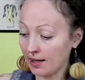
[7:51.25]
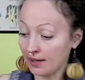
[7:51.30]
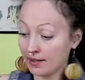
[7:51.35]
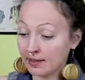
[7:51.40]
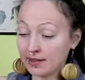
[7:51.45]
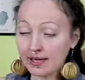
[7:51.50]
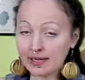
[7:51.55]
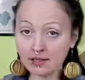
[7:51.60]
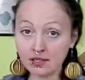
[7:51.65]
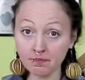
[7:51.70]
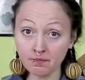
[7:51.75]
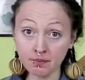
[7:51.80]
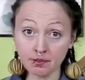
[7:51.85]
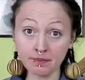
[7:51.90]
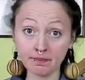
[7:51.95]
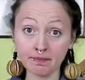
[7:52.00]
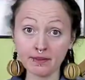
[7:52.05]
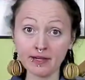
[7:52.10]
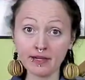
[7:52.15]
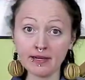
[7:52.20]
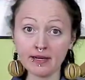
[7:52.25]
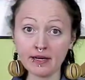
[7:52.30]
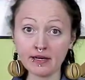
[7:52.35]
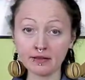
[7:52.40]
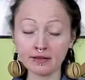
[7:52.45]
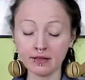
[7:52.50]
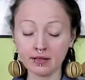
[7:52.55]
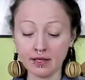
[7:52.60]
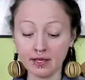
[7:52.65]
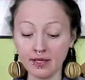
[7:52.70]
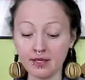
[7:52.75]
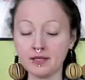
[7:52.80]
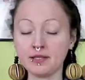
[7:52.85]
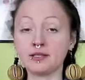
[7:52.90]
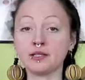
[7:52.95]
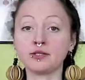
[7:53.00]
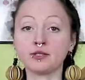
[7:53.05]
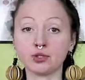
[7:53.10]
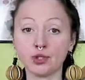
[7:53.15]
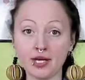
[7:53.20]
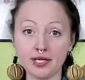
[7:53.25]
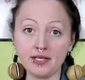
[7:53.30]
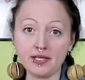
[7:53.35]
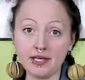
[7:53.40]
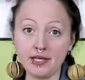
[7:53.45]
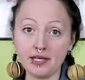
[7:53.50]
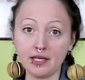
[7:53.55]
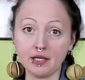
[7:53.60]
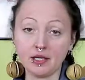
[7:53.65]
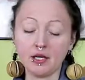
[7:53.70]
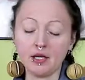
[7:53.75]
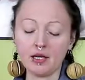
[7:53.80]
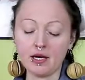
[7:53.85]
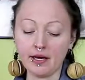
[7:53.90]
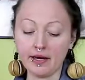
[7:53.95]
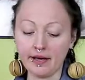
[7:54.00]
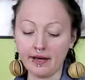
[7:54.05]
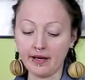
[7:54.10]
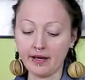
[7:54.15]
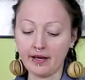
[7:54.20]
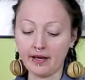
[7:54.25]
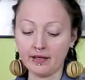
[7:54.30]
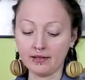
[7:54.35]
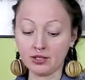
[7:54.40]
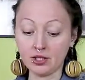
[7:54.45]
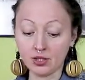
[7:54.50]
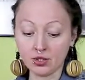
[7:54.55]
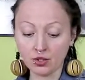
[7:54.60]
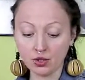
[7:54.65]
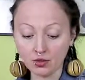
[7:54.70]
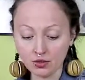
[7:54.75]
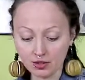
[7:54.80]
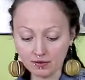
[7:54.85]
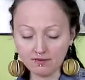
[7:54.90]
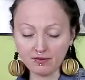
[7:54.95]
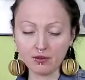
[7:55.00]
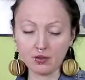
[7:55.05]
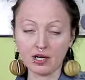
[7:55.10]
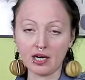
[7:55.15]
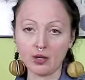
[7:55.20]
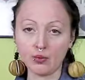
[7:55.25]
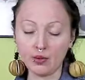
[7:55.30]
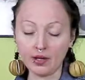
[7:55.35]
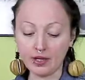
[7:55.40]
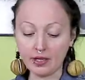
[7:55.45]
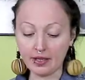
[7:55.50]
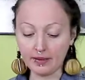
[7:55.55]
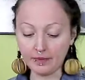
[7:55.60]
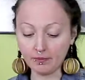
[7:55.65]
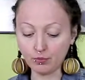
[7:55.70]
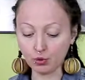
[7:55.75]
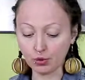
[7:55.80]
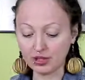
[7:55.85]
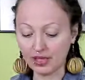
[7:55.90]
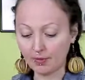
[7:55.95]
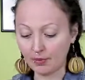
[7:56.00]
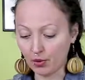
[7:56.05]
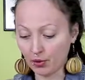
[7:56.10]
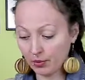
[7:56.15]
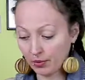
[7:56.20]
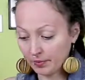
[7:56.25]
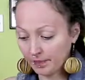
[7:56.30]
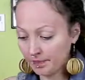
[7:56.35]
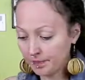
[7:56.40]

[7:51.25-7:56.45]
let's prepare the dressing, the sauce for our Buddha bowl.